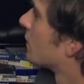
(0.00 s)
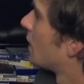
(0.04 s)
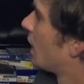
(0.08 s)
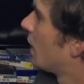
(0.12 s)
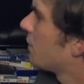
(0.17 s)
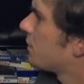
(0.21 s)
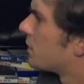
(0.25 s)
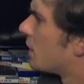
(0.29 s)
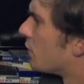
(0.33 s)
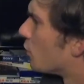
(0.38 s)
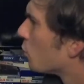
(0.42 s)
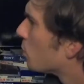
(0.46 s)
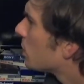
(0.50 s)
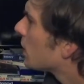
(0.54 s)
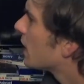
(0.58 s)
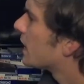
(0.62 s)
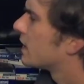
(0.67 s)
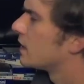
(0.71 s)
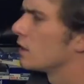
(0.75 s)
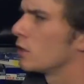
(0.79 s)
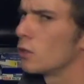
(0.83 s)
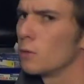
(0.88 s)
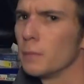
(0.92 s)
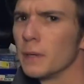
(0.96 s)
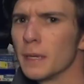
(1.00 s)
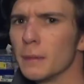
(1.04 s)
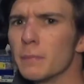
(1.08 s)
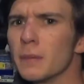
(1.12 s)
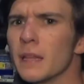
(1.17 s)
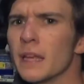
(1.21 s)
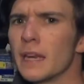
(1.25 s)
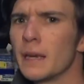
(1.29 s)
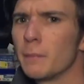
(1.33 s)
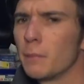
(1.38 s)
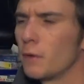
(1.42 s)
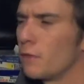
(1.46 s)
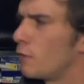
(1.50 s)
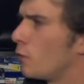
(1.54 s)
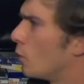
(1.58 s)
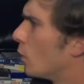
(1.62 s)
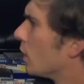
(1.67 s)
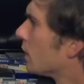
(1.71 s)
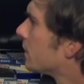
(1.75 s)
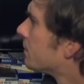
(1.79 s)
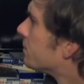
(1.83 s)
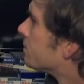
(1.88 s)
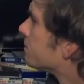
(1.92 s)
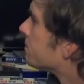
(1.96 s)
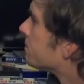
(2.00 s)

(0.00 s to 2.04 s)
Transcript: I've never played Little Big Planet before.